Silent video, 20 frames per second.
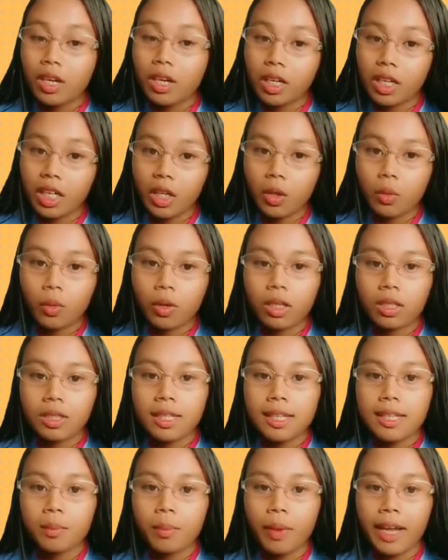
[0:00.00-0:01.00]
equal
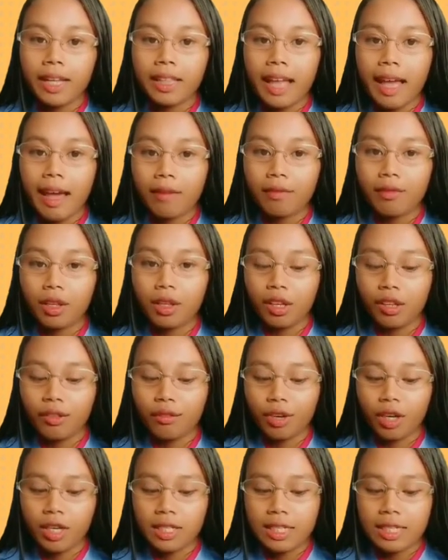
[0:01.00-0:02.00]
despite having
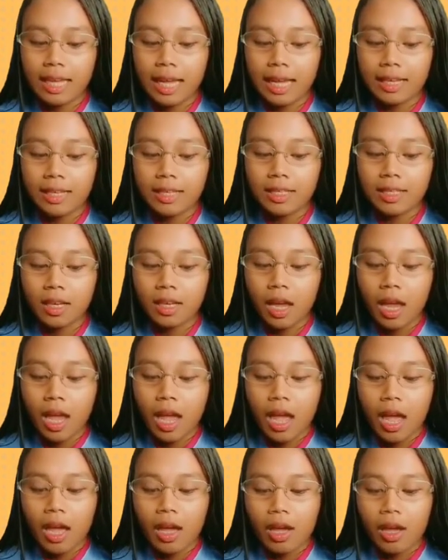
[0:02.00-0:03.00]
differences.
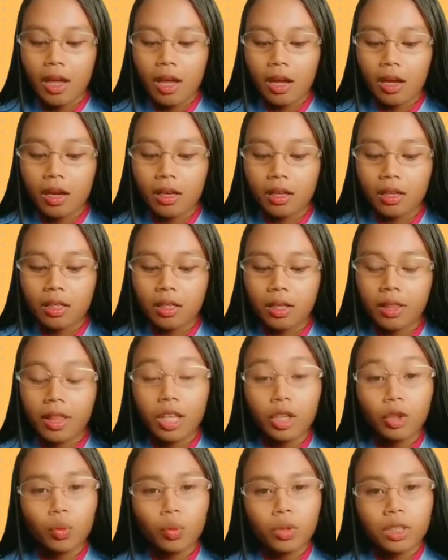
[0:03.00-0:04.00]

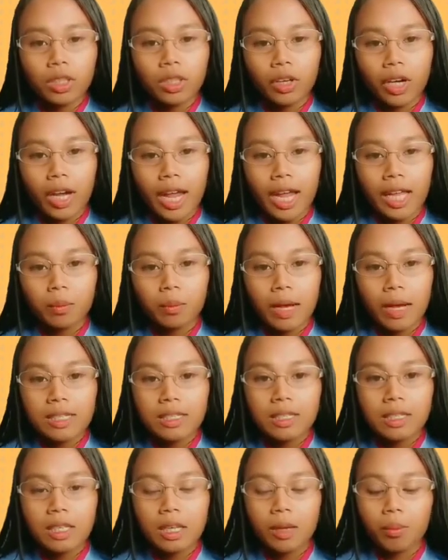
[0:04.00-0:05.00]
That would create
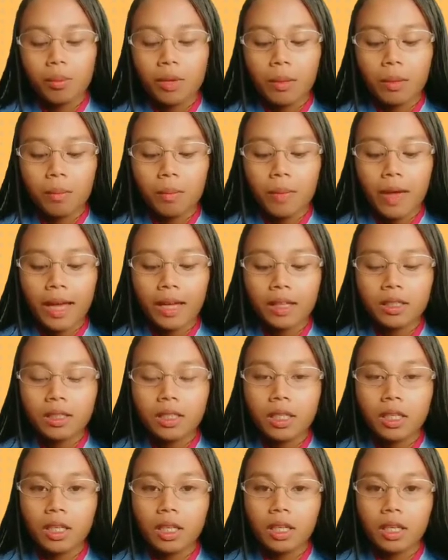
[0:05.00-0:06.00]
positive
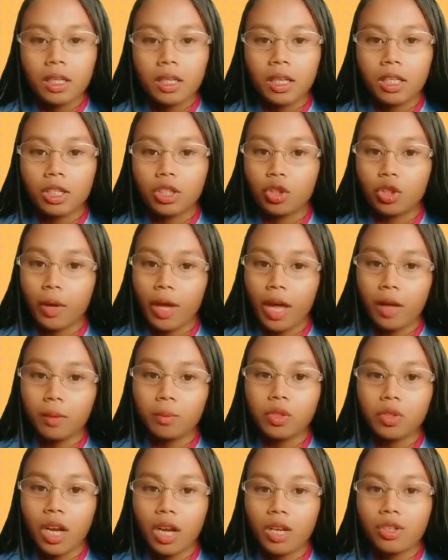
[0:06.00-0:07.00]
impact and to
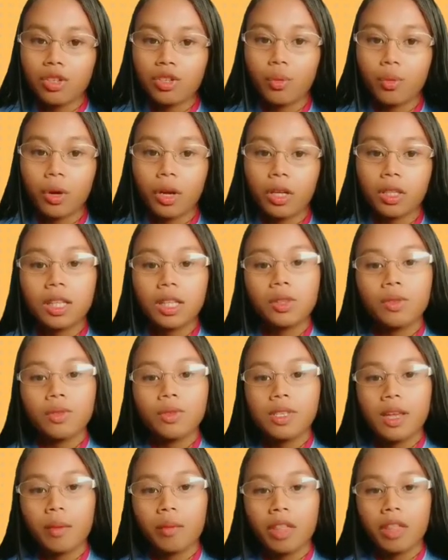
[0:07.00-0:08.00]
help change the world into
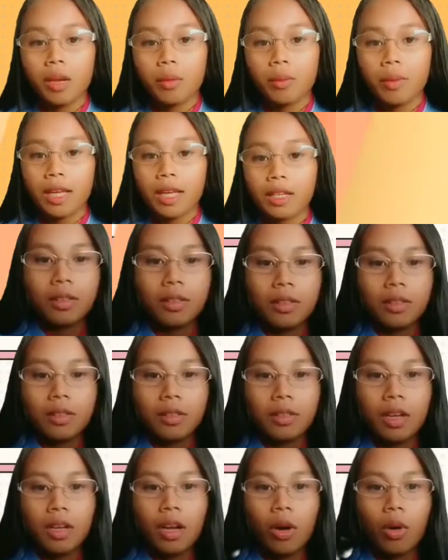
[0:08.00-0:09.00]
something better.
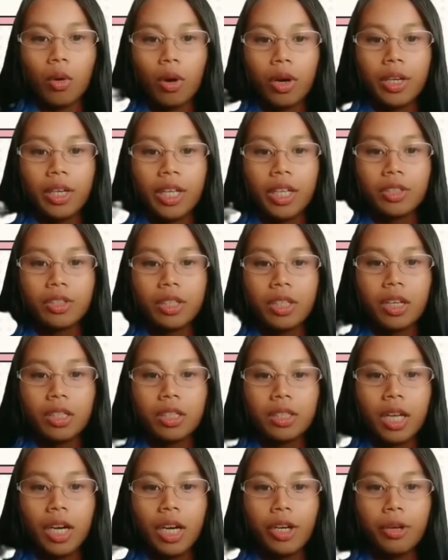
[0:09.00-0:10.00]
According to the
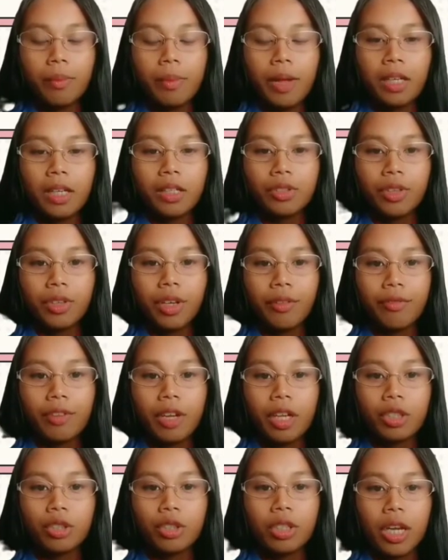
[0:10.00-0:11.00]
Ontario Ministry of
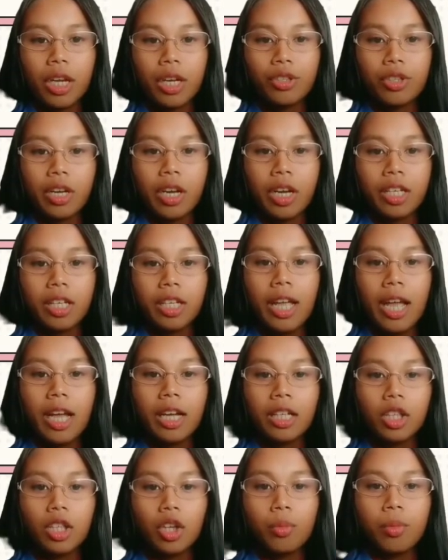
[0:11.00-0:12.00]
Education, a
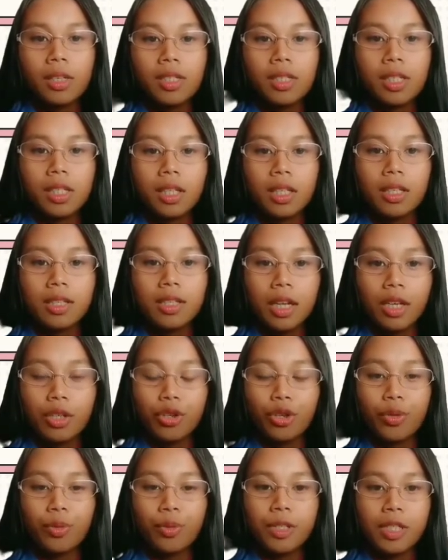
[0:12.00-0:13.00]
global citizen
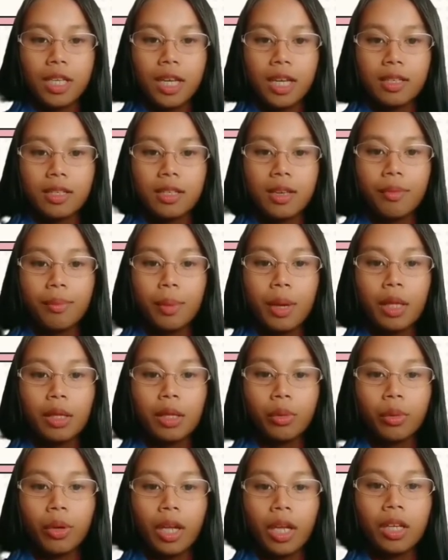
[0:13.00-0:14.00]
should possess the
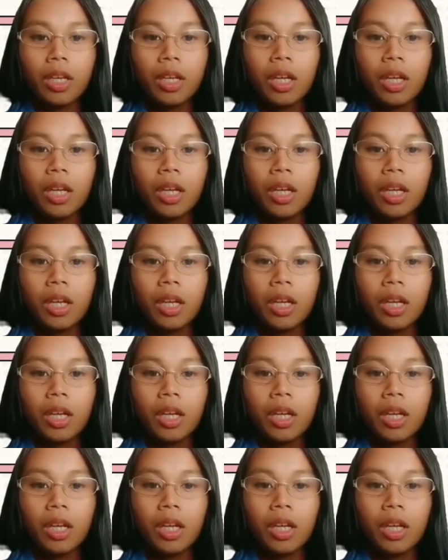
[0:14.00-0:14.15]
following